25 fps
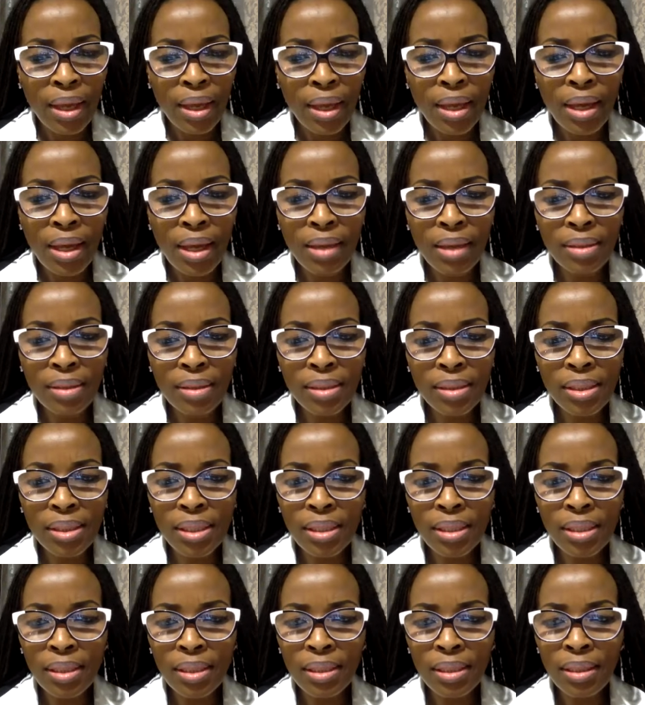uh,
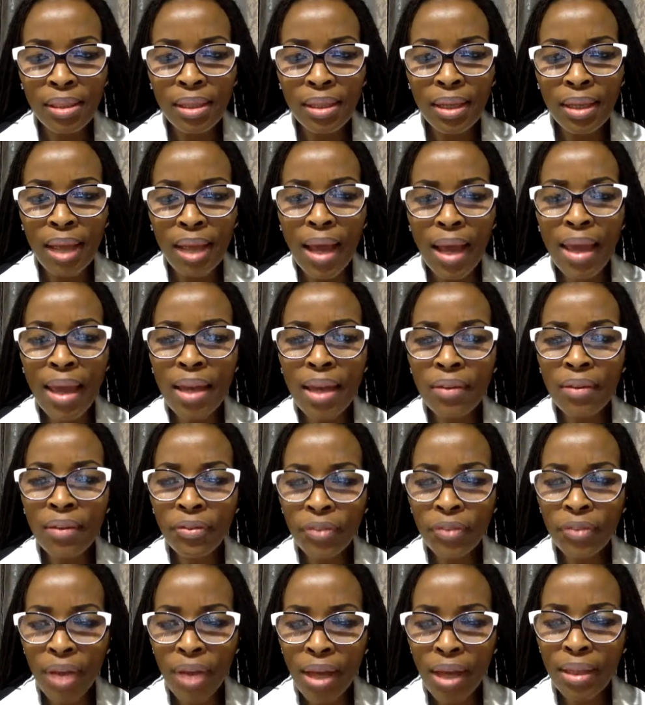she, I had a,
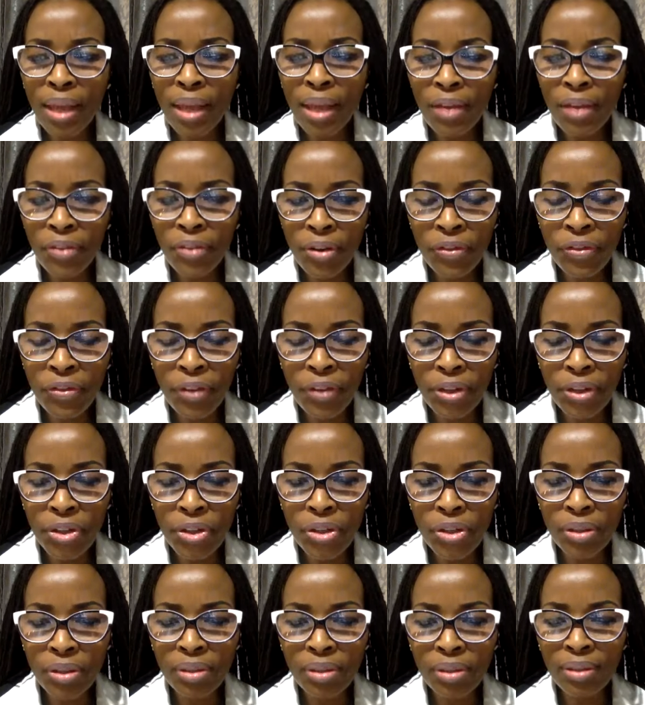I gave her a
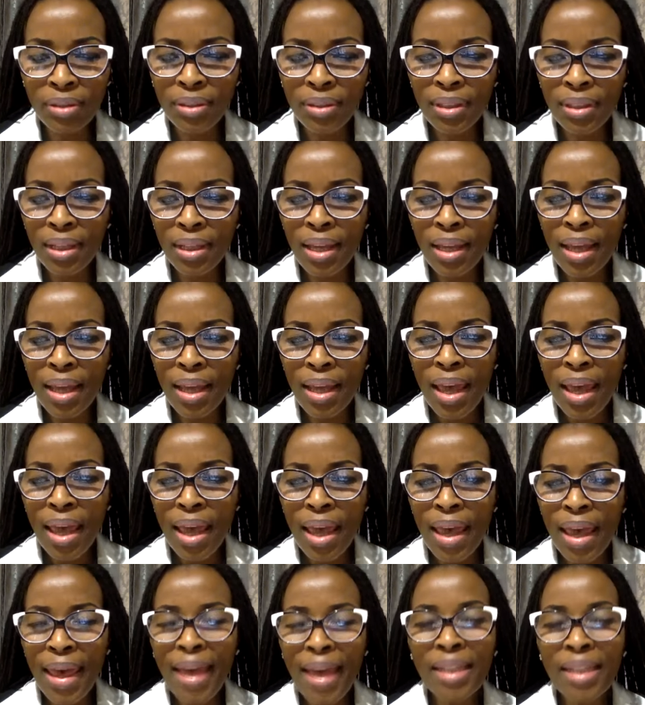facial
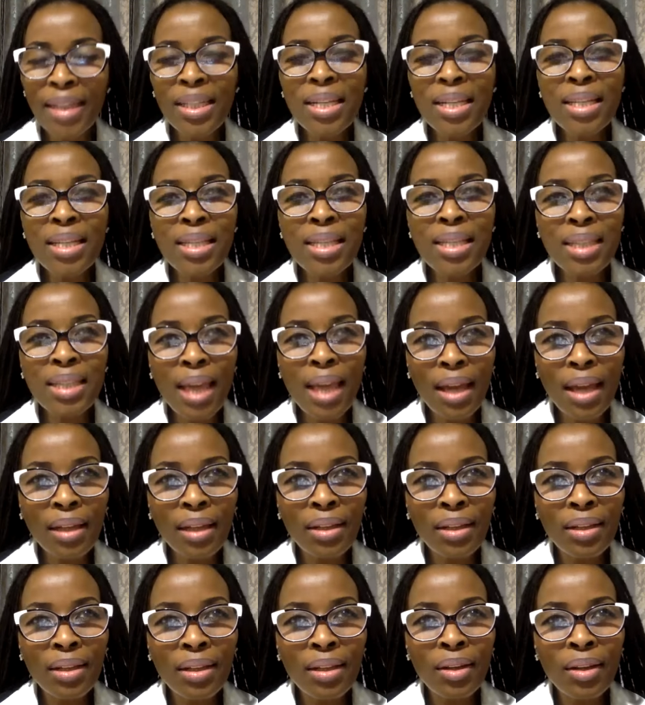and she sat
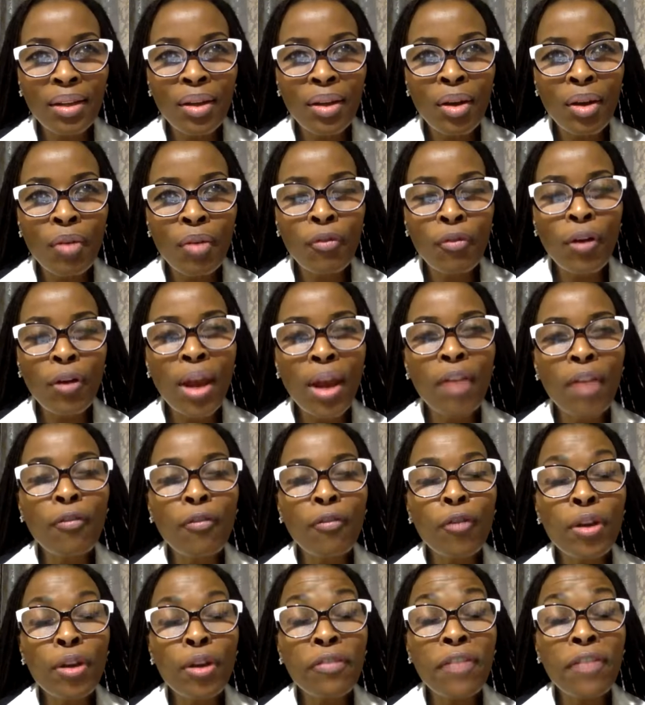for like
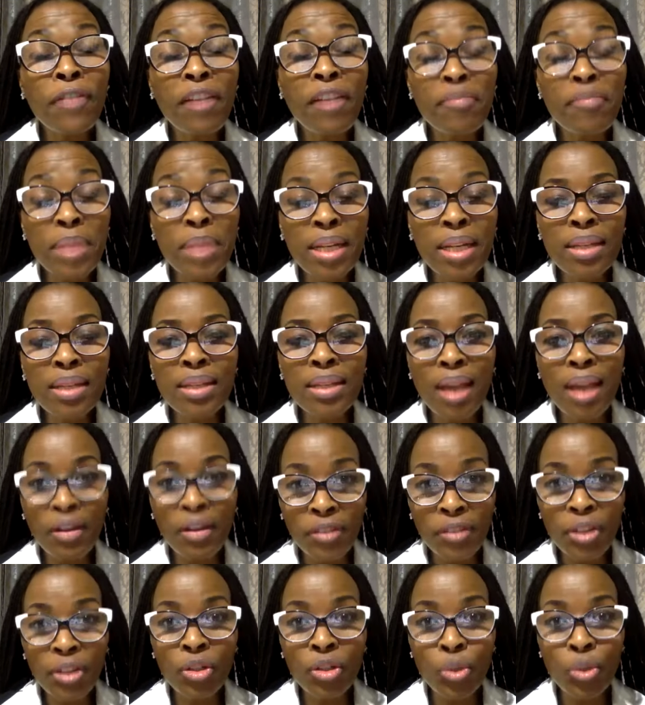45 minutes
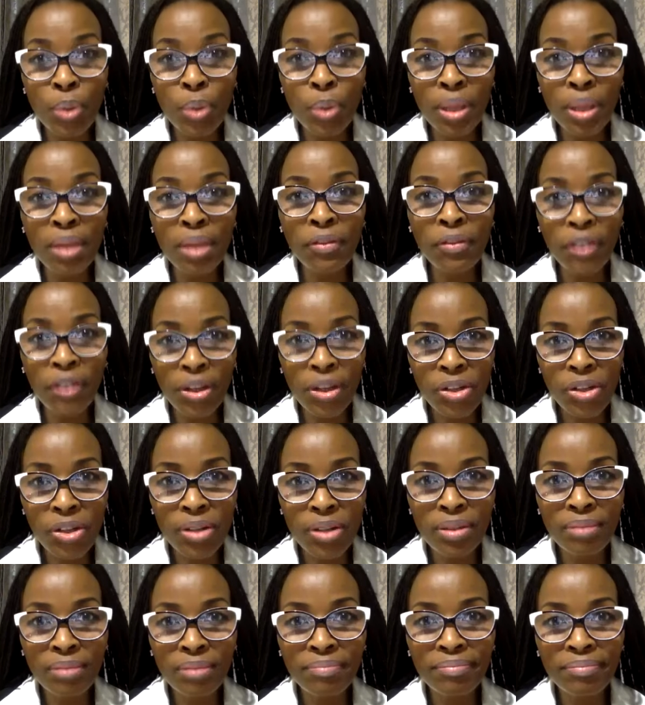after doing the
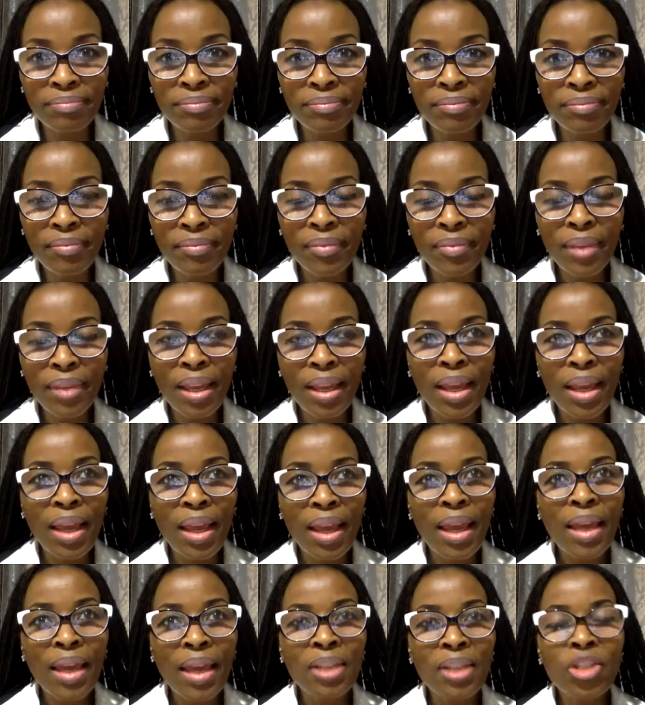facial,
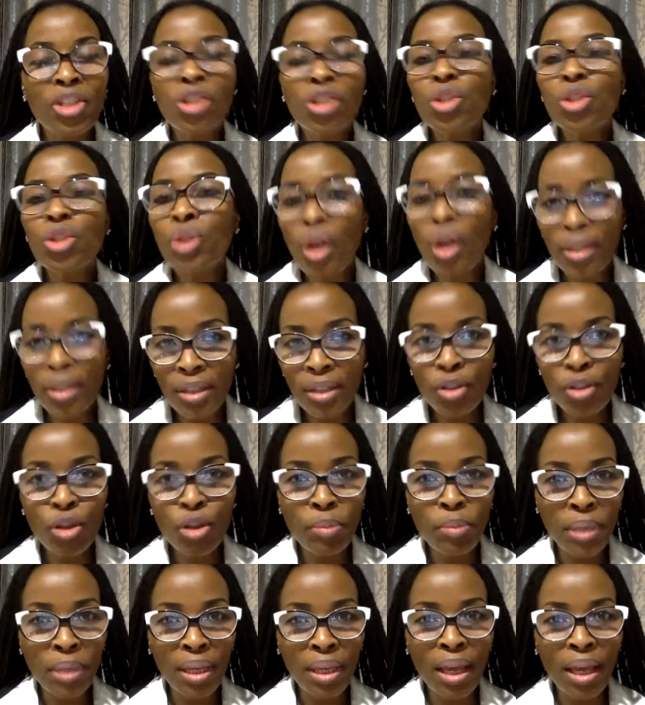just talking to
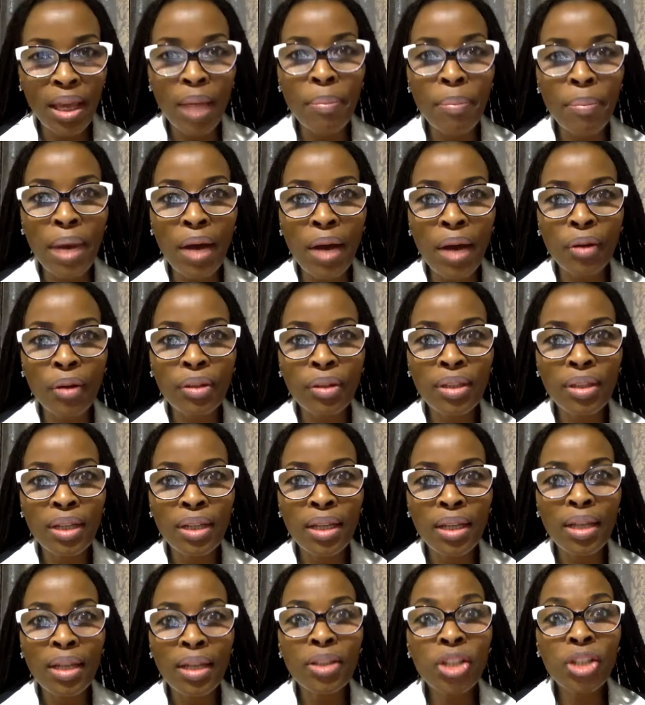me about
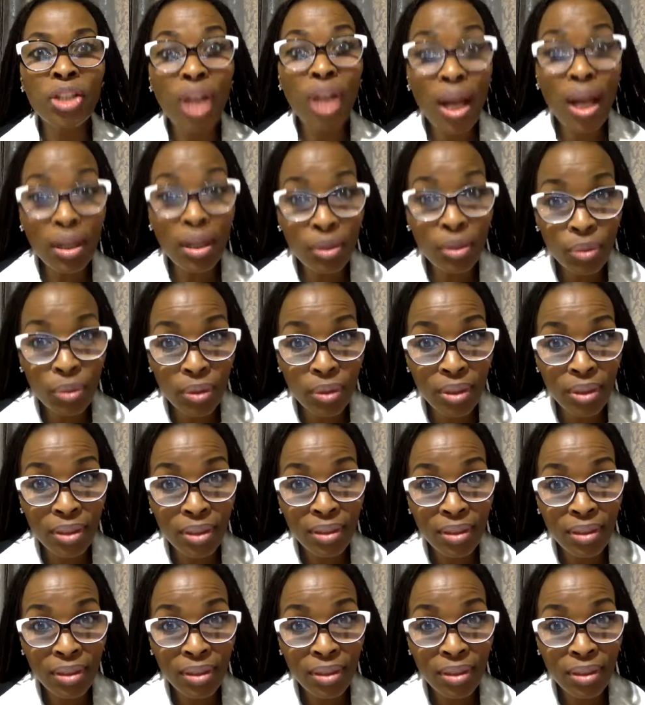her childhood.